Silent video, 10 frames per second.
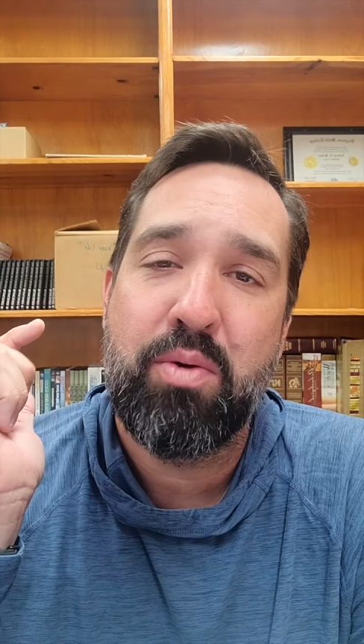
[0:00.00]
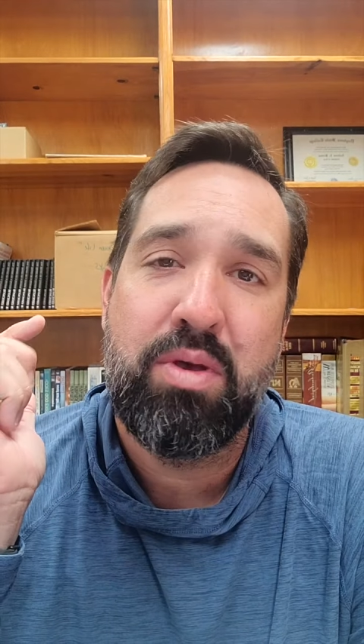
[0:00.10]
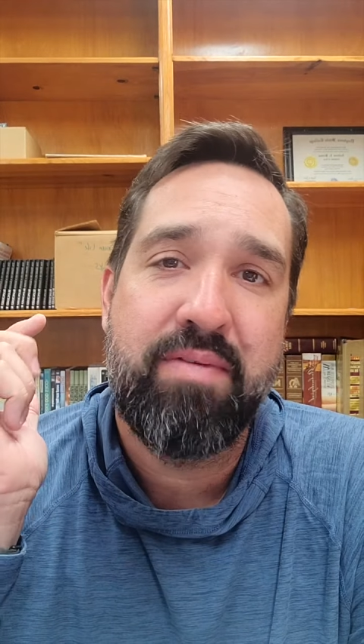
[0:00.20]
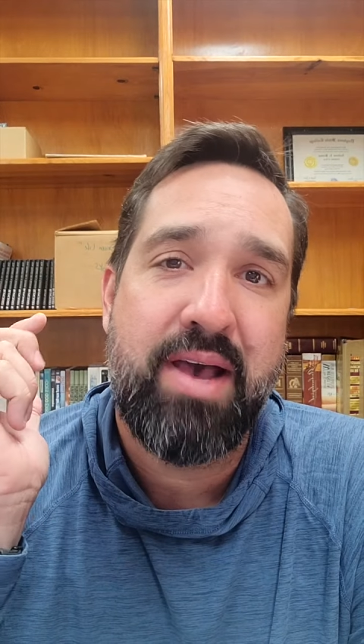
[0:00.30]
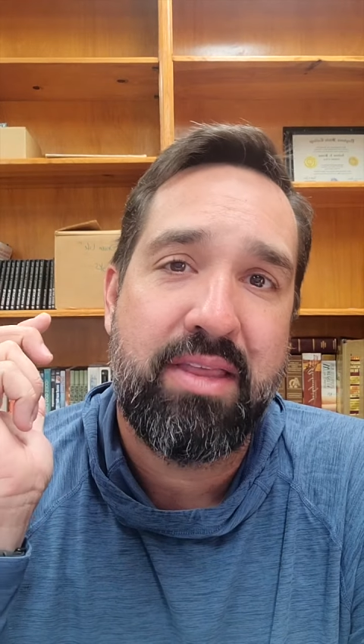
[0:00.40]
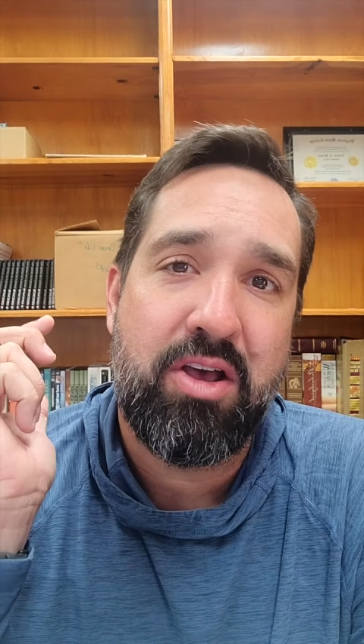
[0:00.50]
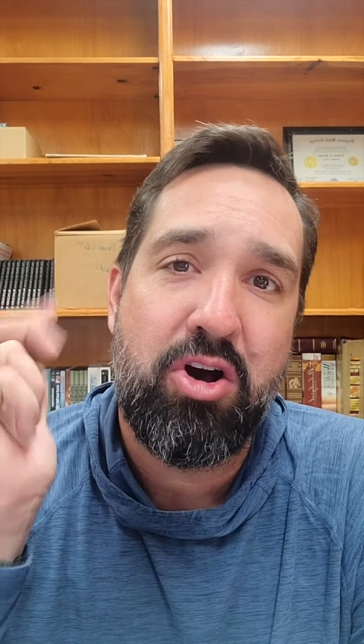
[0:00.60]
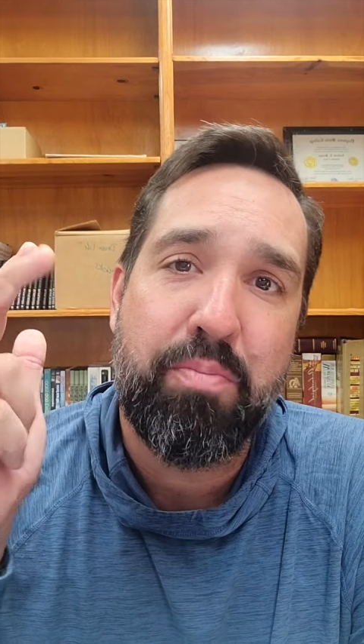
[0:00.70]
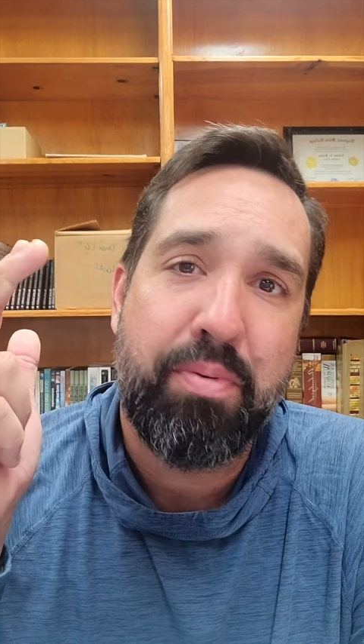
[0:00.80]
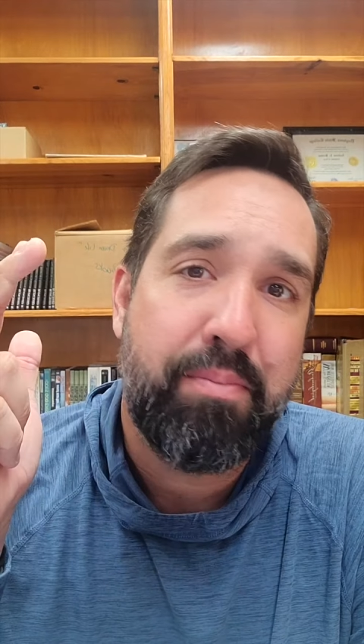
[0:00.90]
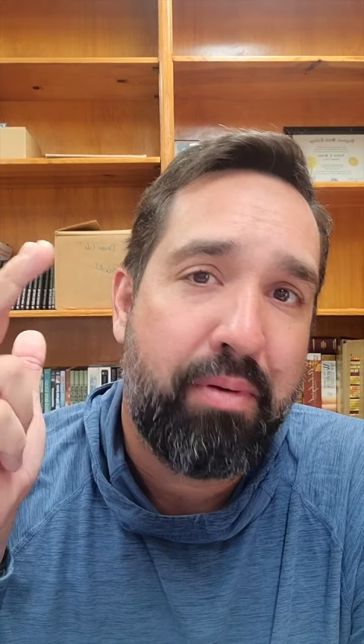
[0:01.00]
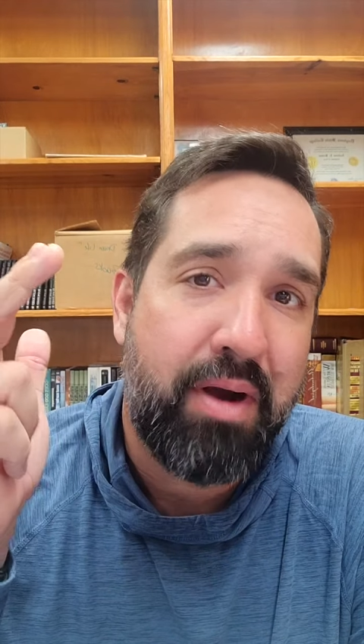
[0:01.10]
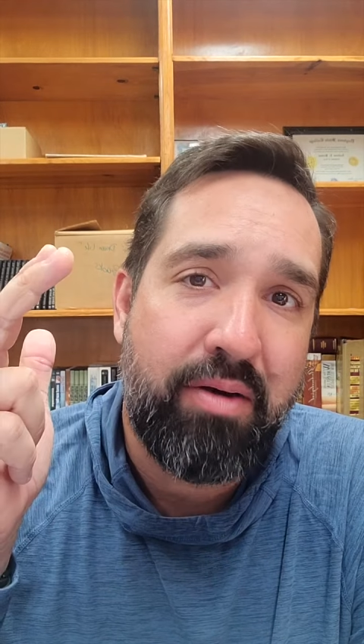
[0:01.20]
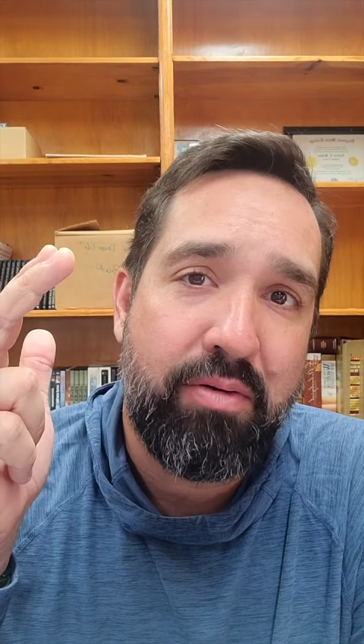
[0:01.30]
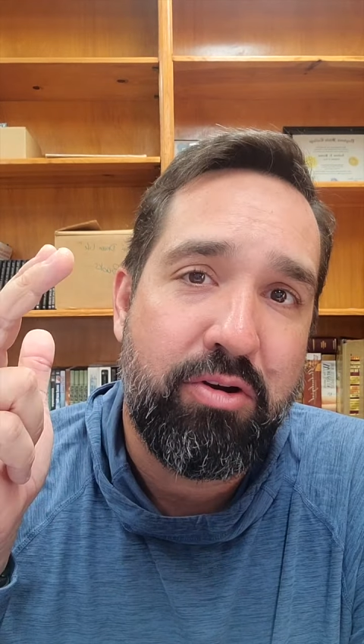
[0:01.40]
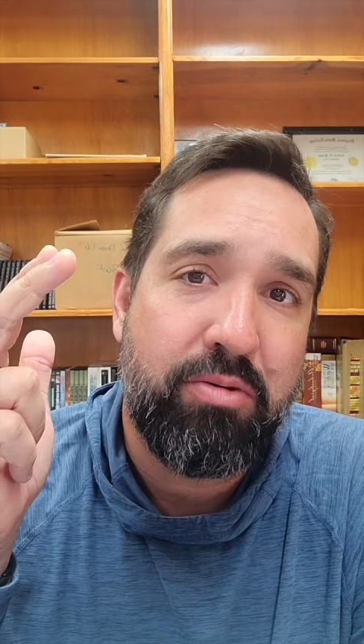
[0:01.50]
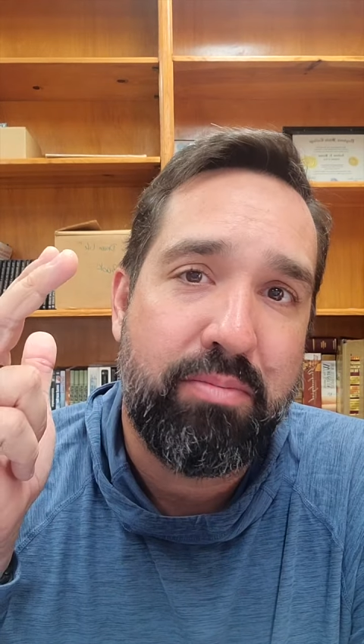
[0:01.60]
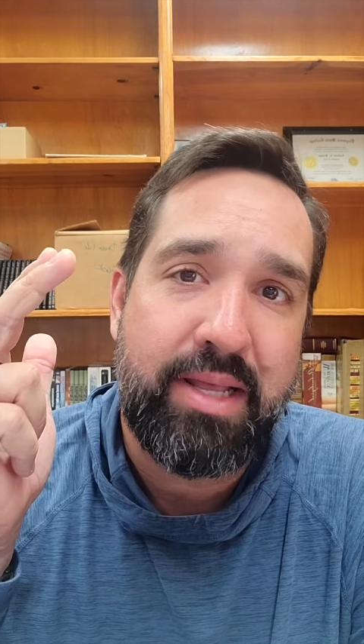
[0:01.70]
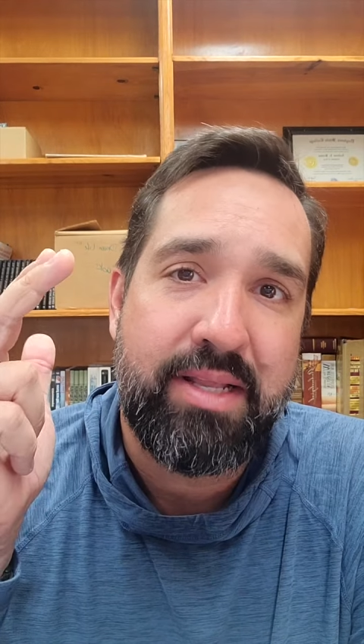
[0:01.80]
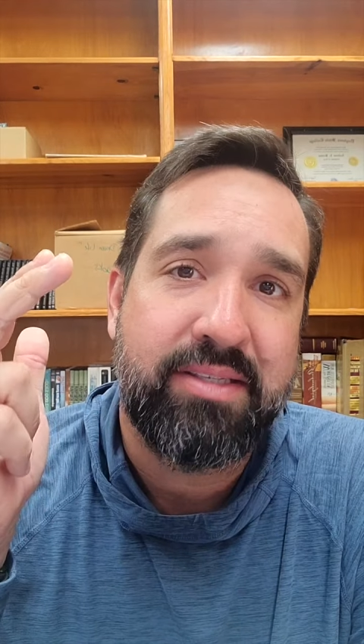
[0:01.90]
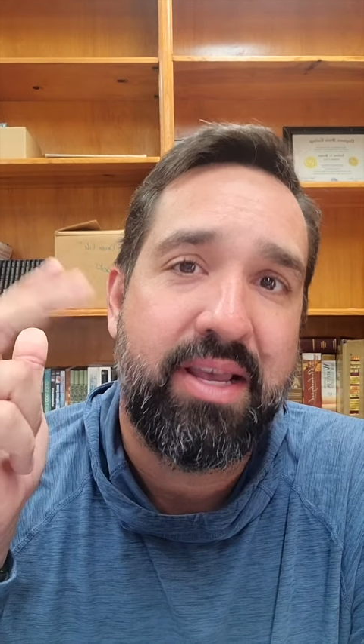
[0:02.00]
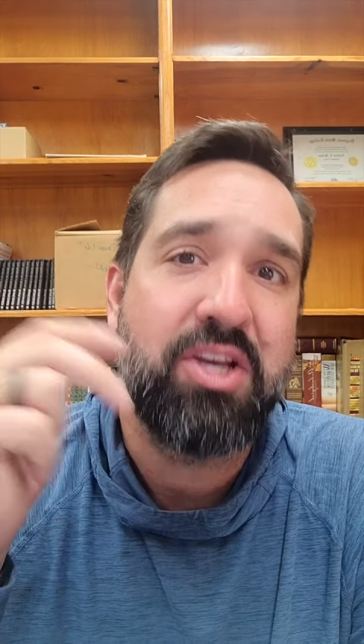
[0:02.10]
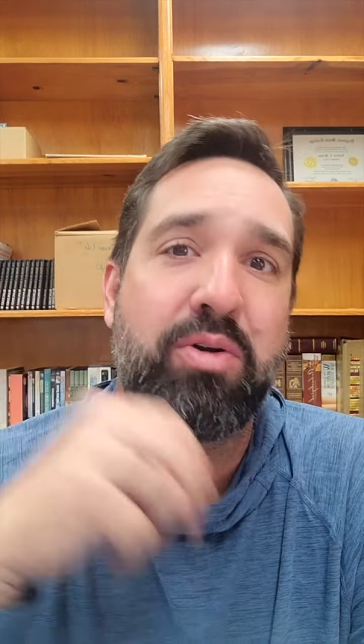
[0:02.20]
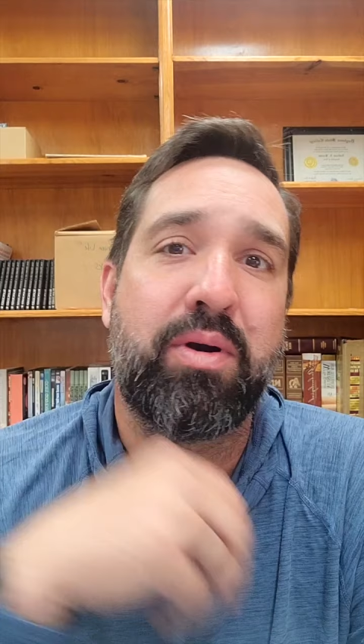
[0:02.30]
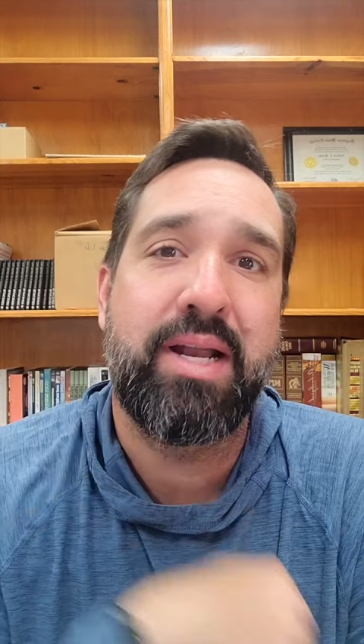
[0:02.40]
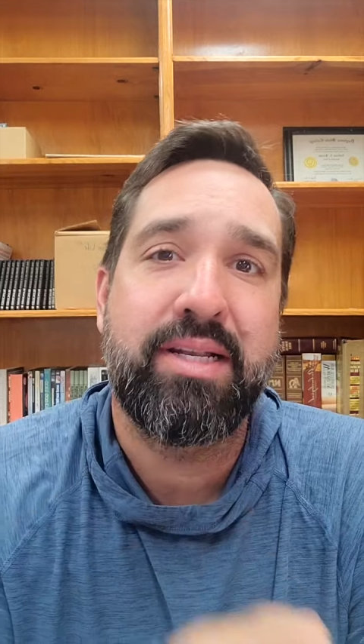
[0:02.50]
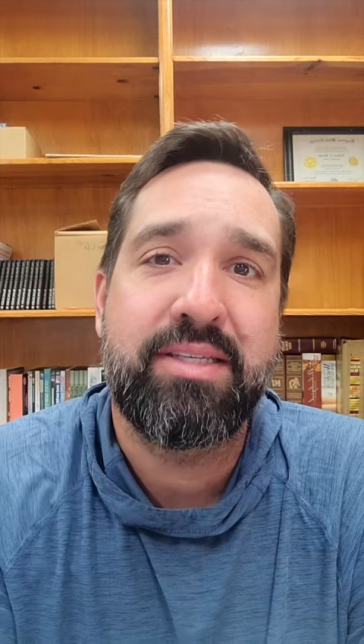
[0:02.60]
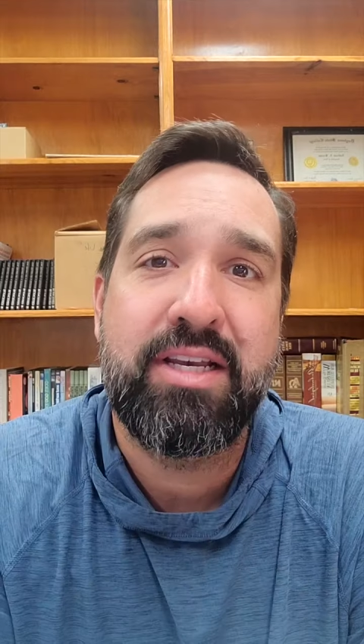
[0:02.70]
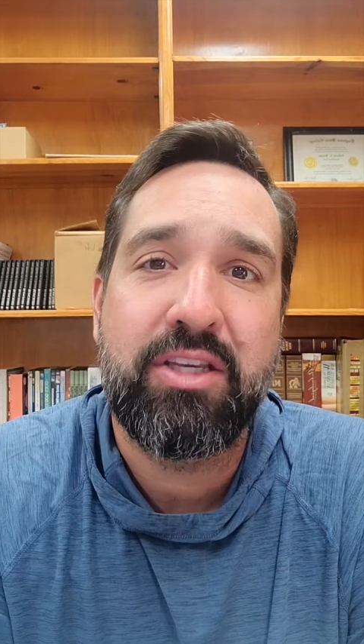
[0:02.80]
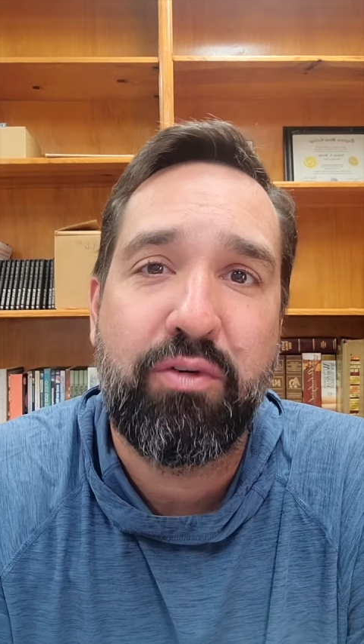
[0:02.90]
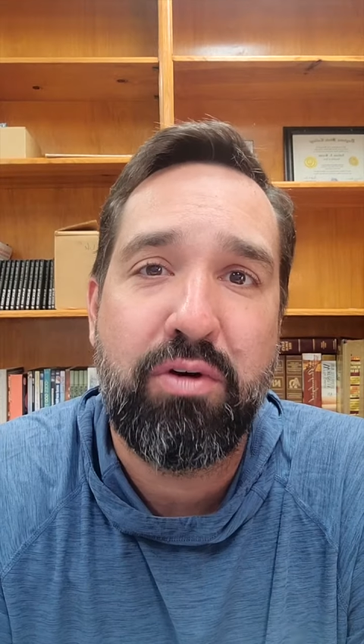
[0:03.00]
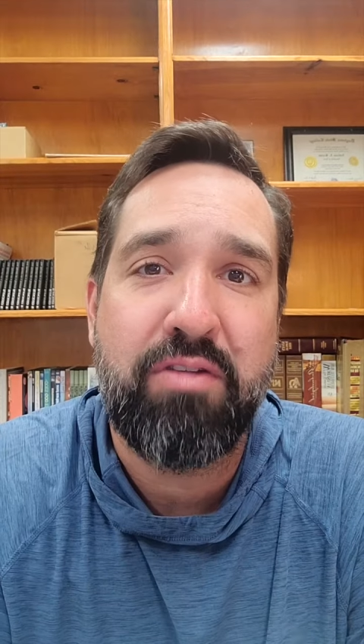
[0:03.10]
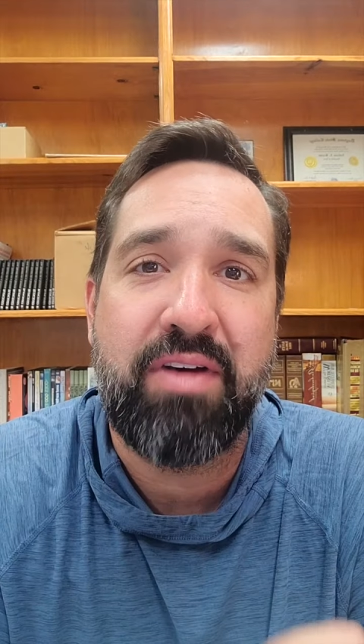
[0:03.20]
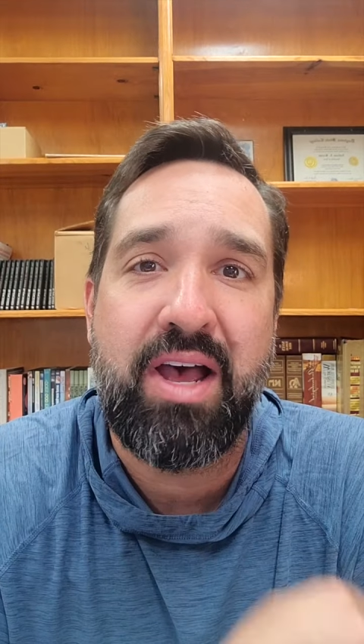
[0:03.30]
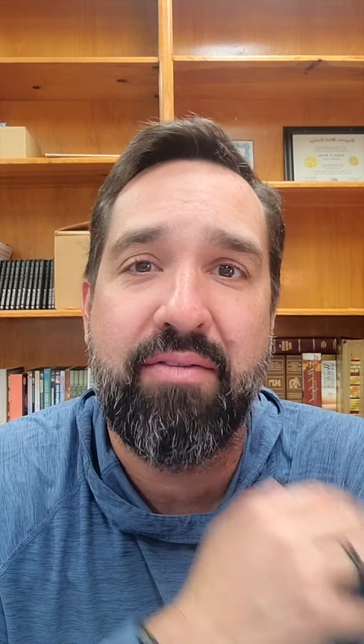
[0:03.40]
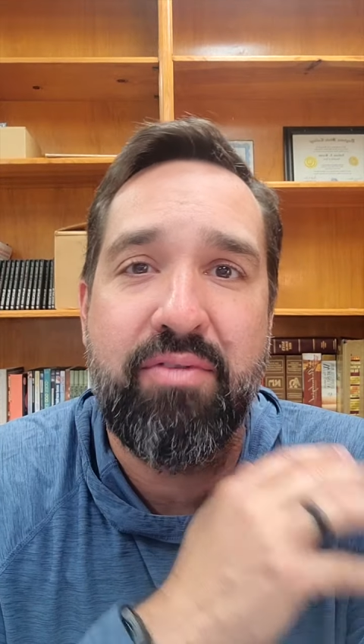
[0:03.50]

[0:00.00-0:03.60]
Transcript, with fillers: We've got the open prayer room in the sanctuary at 6:45.